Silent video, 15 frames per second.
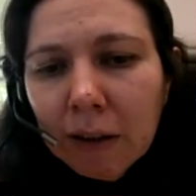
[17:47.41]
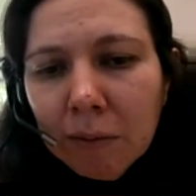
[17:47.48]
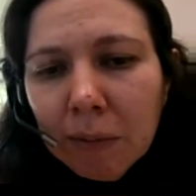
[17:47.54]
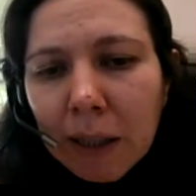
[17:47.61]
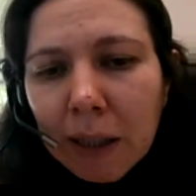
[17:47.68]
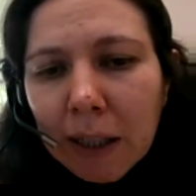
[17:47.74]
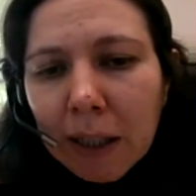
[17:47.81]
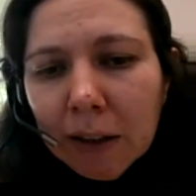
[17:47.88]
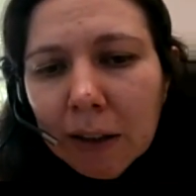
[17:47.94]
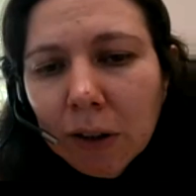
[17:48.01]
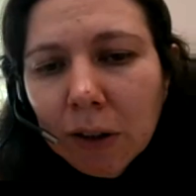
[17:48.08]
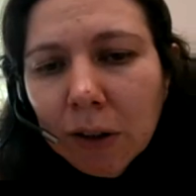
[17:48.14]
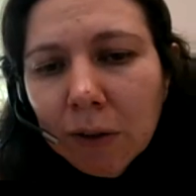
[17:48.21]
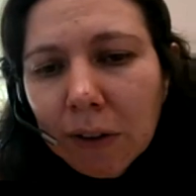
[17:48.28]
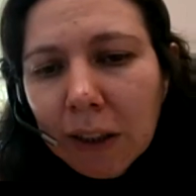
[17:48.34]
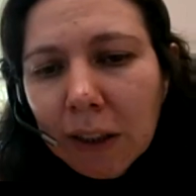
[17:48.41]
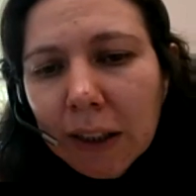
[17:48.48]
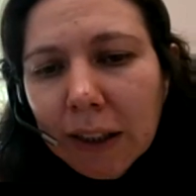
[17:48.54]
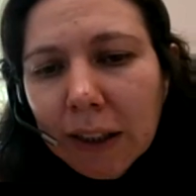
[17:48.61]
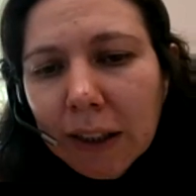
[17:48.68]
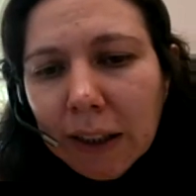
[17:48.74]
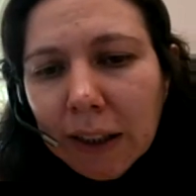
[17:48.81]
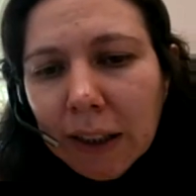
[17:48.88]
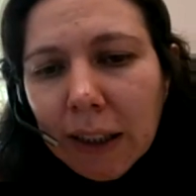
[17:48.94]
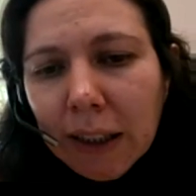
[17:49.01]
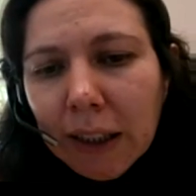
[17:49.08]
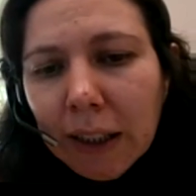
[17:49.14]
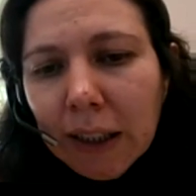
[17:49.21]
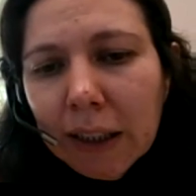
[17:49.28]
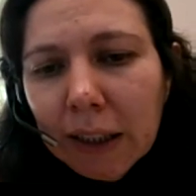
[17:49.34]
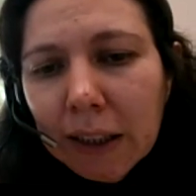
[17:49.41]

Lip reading: minus 3c